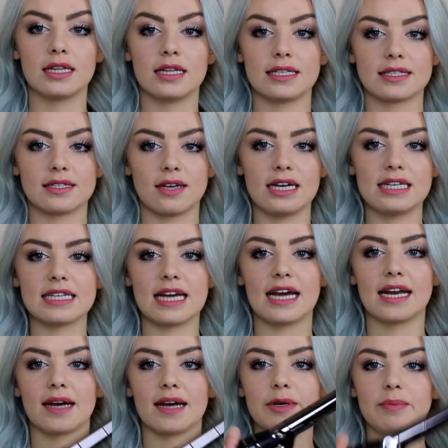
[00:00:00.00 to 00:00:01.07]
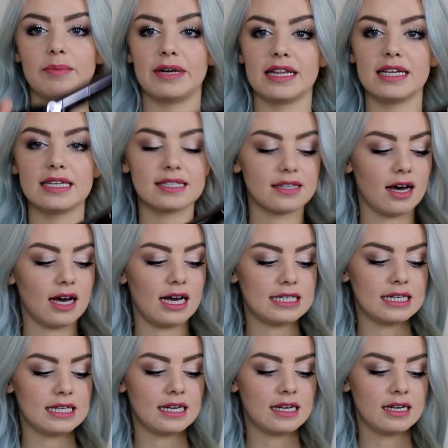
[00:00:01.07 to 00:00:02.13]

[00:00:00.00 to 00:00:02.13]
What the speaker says: this side, and now I'm going to put it this side,